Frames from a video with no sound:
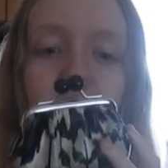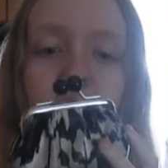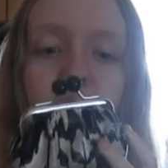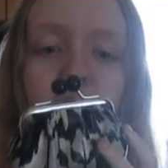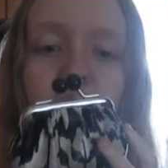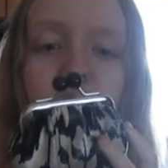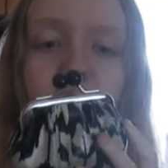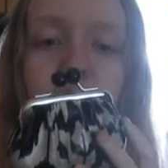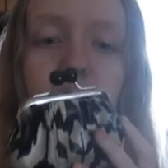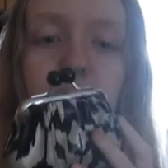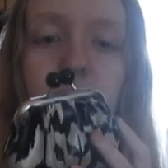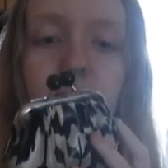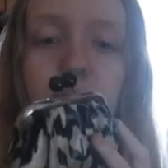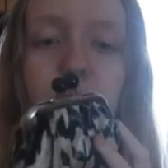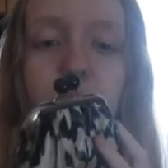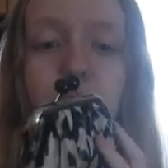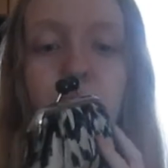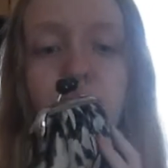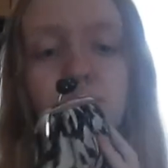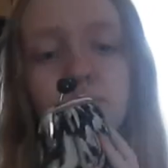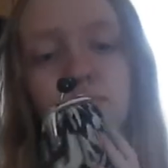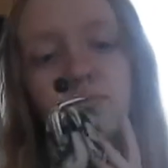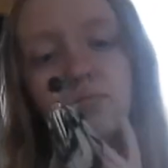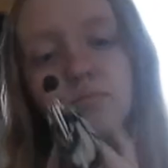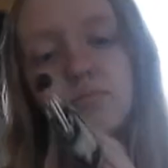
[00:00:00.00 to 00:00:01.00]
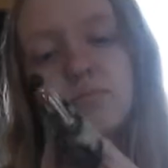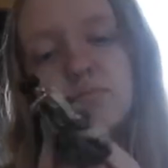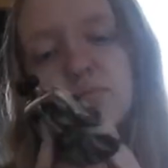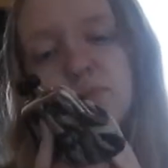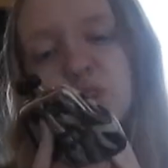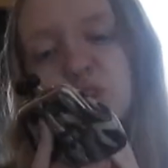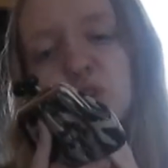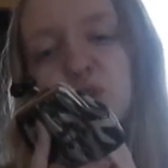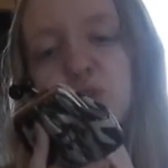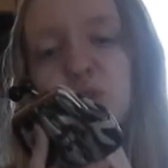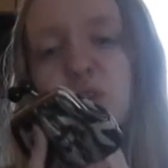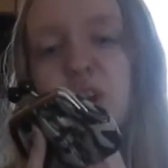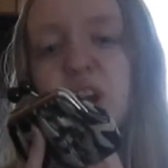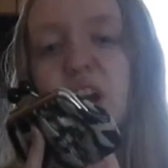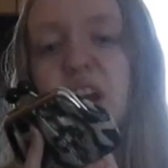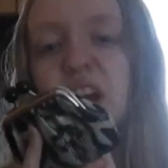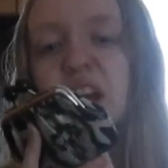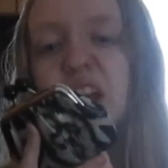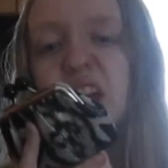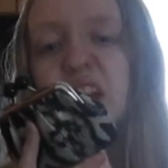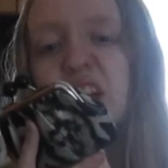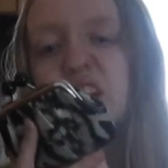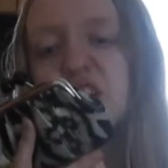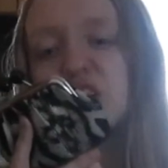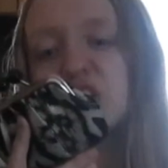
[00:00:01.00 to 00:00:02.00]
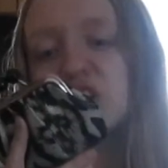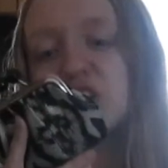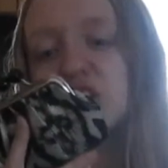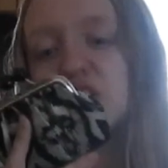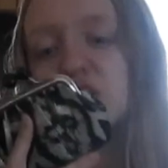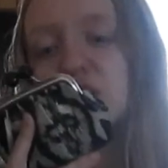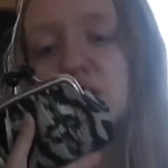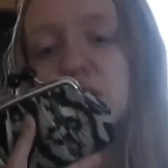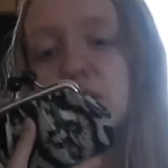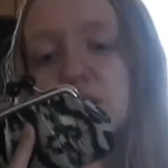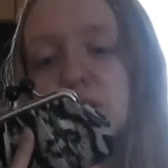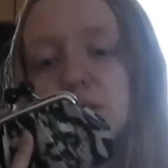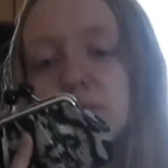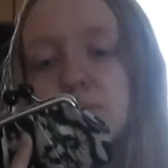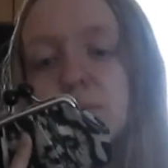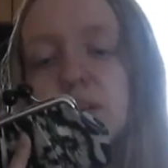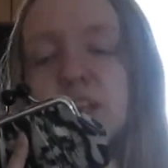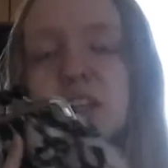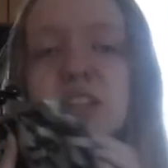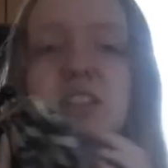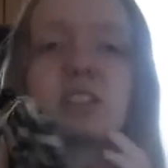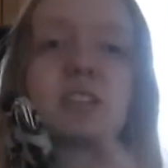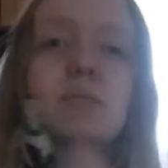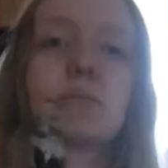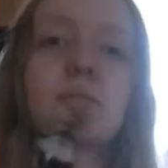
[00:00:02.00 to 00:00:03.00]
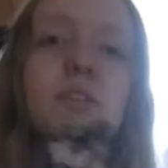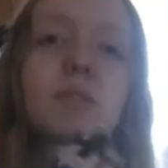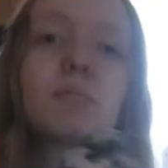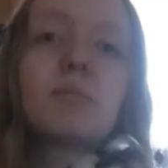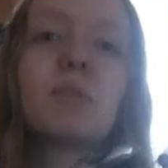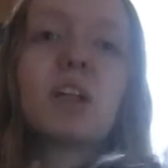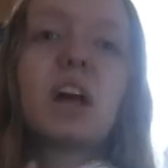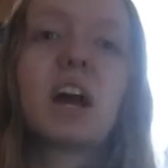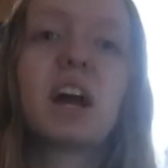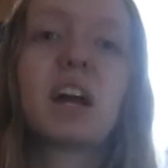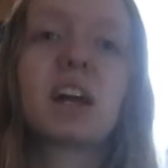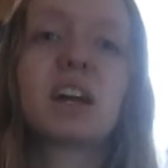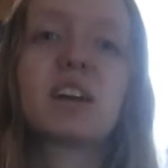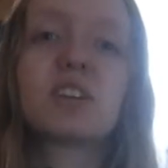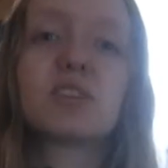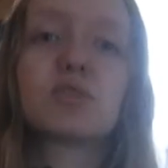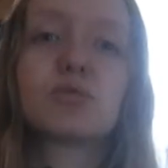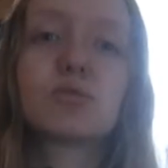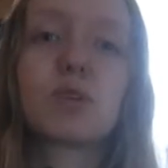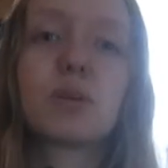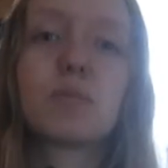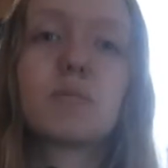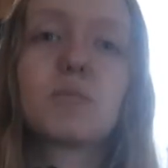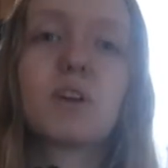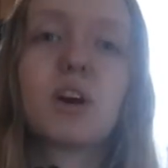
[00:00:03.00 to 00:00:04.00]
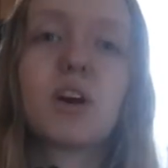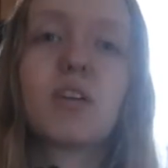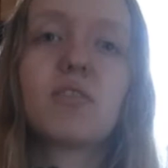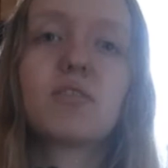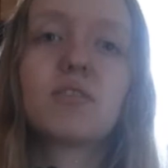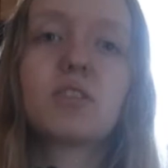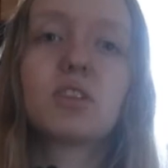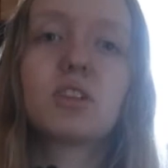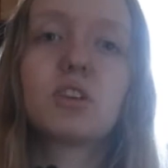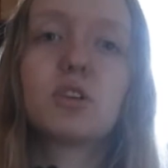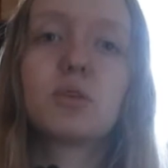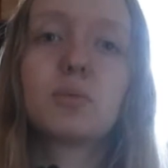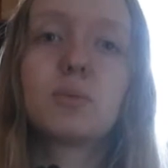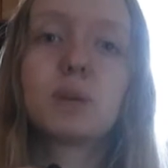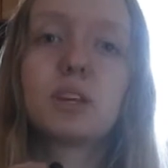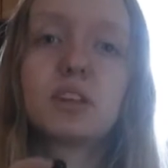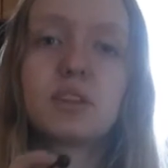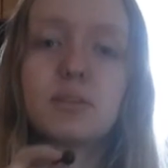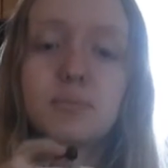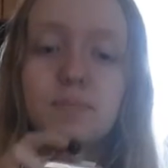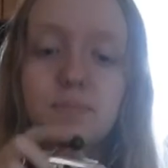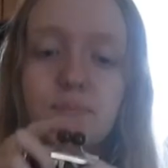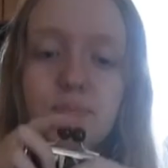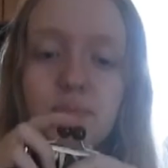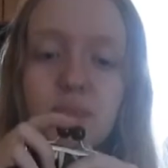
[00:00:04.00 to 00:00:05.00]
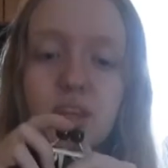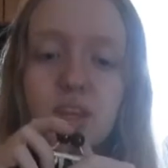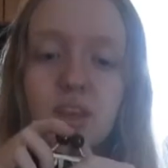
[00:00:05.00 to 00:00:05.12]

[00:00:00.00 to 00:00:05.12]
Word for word: um, grayish because some of the black has rubbed off a little bit.